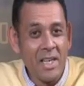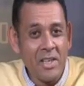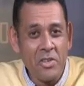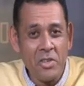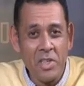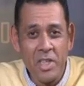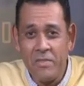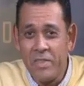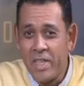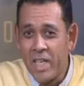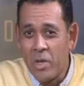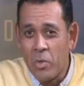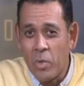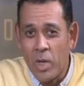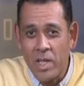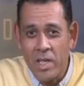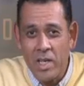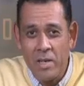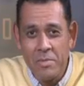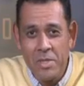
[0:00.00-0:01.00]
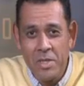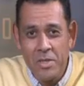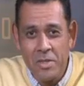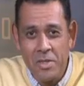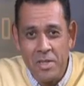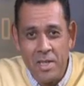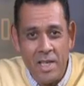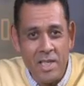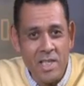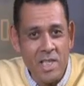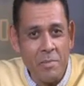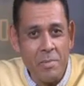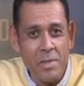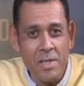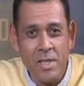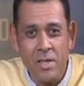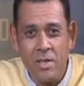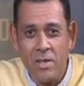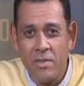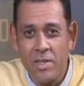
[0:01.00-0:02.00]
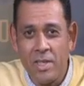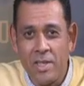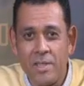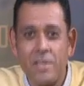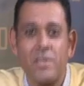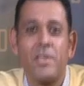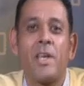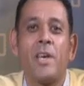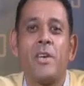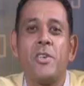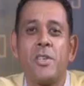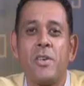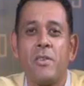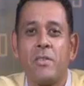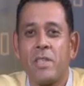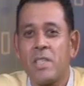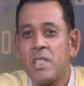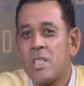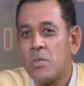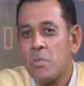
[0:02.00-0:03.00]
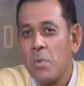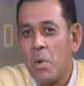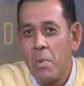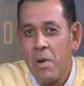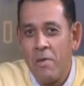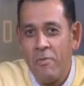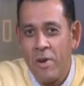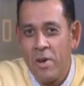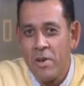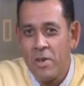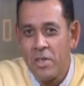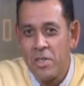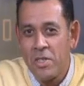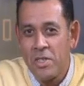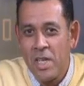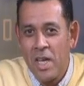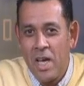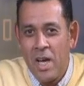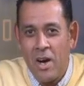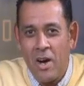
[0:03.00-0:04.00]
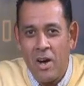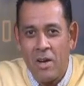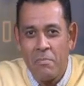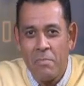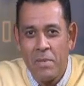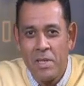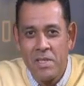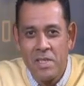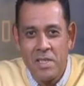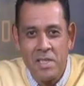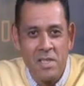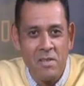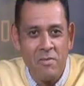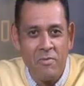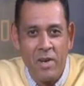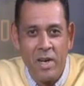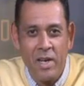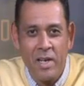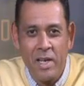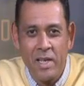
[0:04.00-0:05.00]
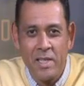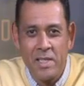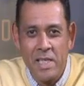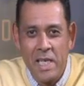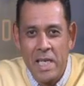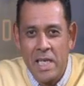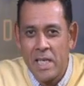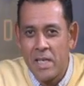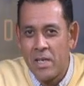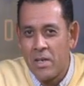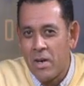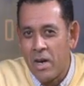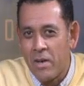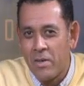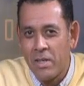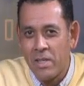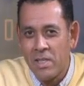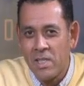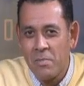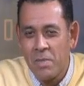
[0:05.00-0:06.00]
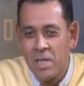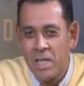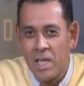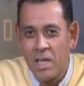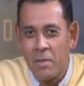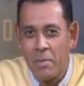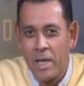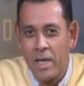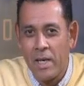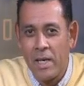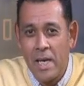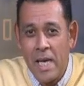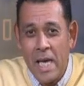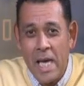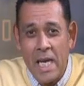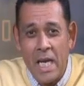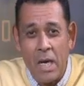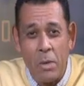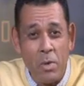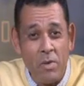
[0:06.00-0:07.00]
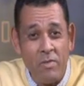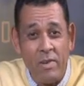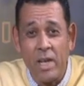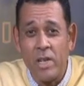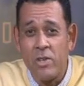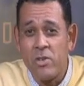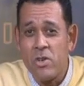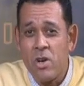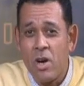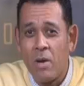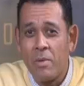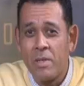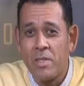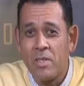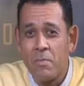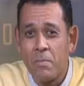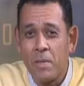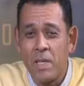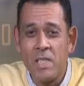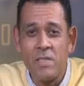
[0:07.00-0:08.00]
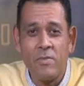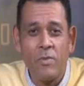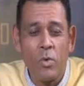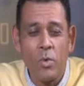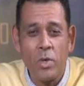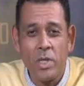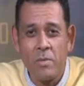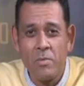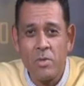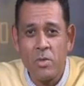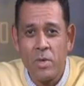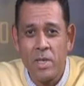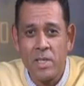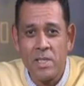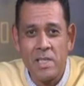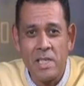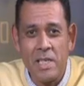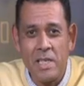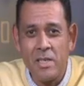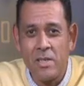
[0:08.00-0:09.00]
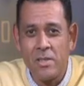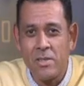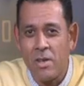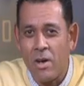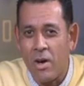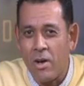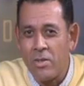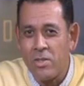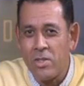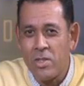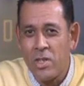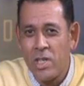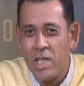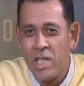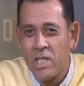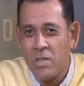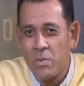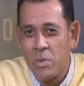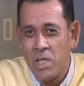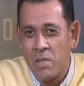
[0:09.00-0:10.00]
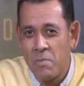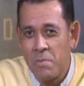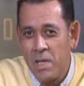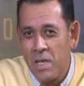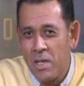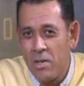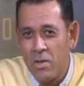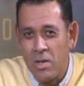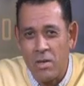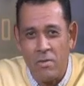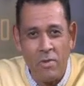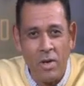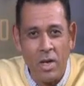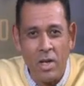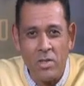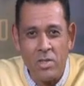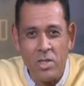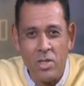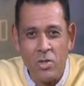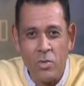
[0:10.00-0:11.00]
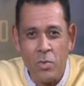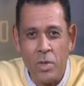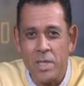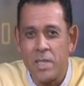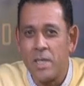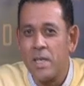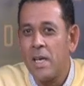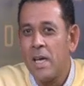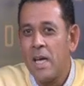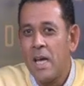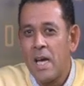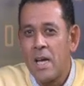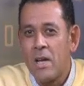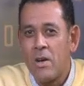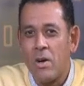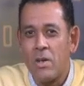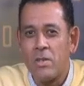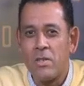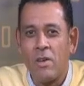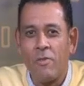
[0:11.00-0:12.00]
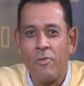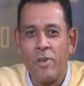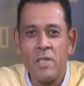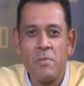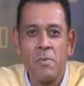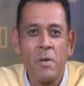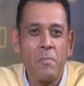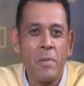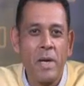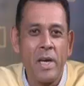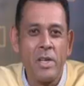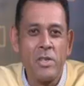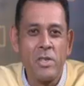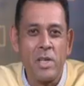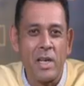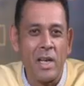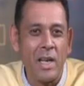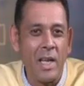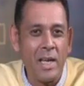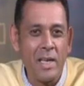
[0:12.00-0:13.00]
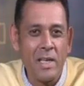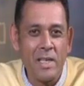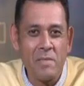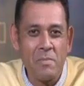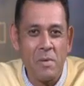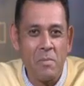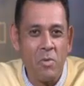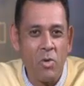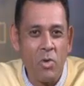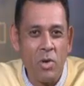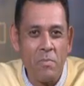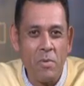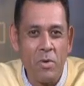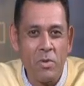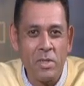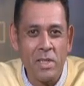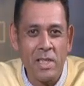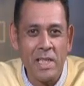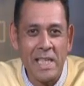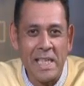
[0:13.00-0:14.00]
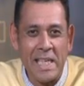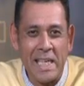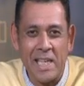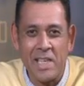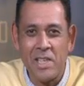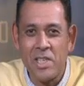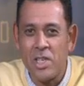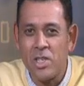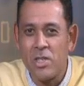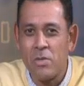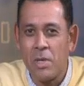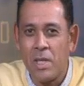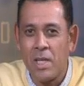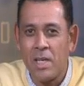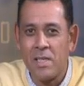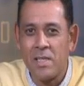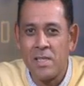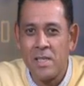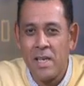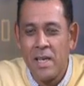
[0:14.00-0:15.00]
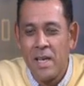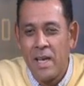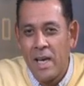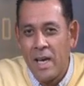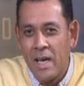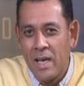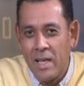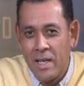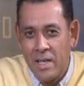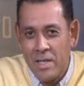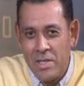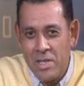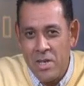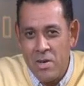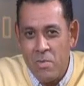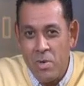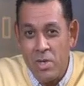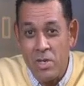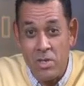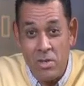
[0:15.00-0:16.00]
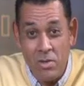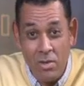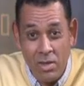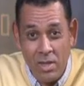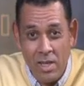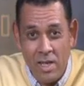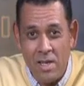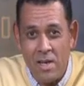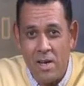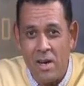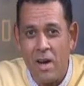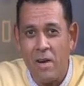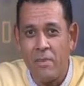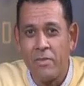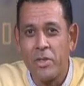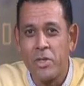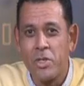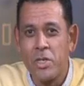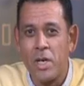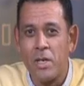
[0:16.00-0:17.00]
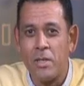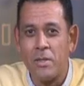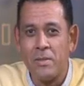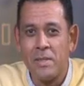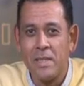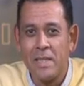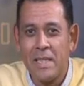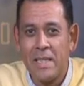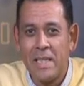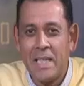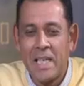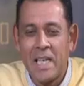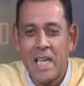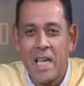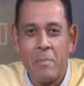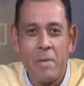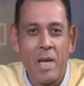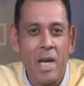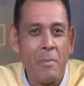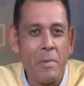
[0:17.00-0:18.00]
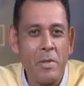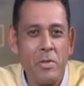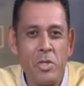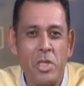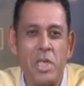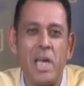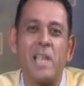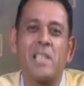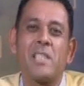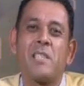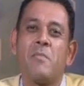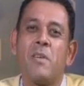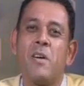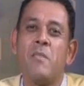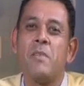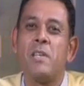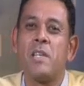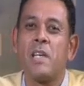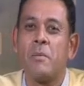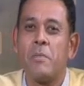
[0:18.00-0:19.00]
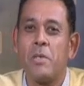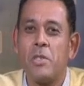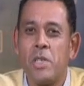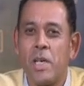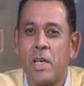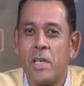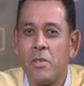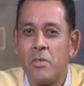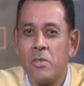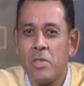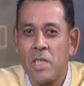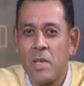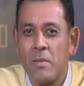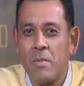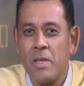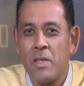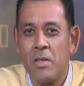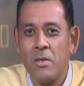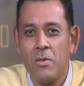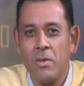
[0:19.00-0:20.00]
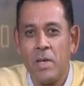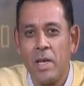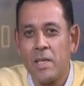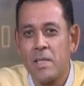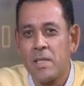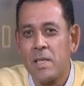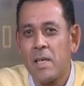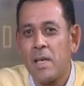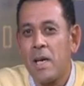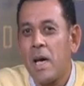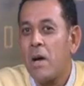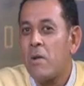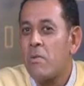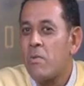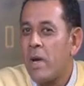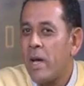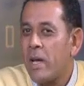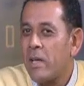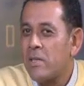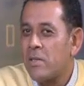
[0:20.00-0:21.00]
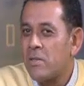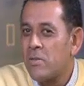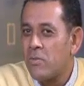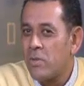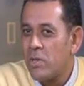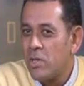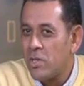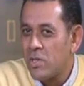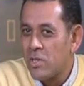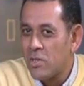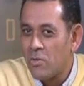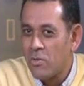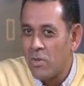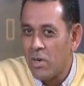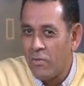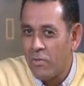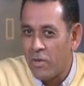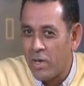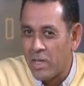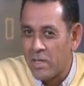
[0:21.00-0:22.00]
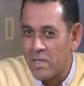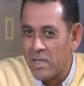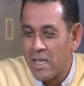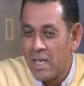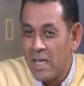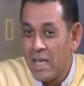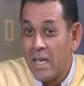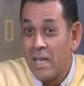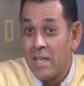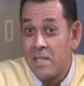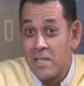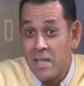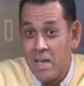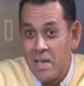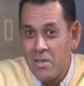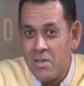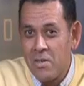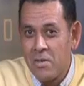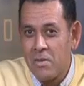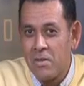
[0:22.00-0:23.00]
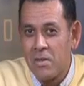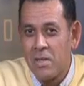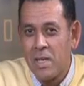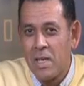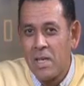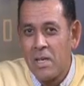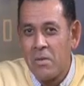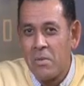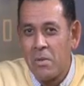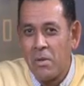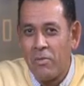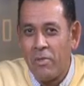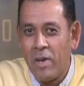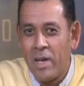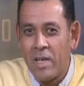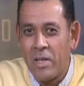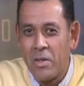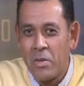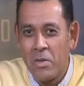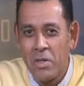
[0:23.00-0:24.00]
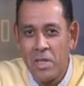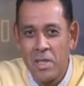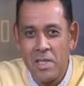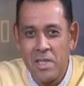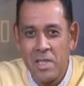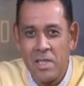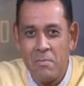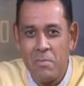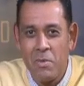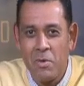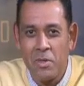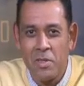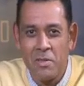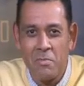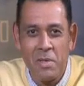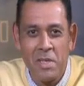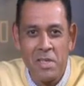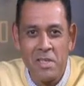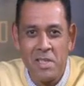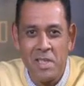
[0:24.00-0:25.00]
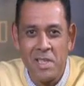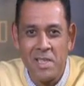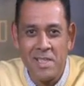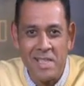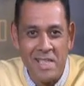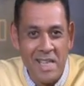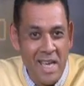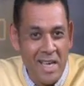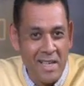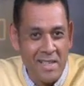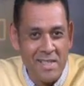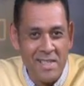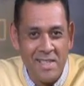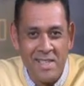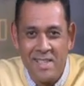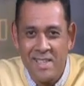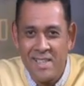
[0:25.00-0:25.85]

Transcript: Good evening and welcome to tonight's episode of the Today Show. This is where we focus on business and finance in and around Nelson Mandela Bay. Now, we value your comments, so please forward them to us. Details are on screen as we speak. You can follow us on Twitter, go onto our Facebook page and like us, but more importantly, get in touch with us and let us know what you think of the show. Coming up in just a moment, I'll be chatting to someone who has a rags to riches story for us. Stay tuned. We'll find out who this important person is next.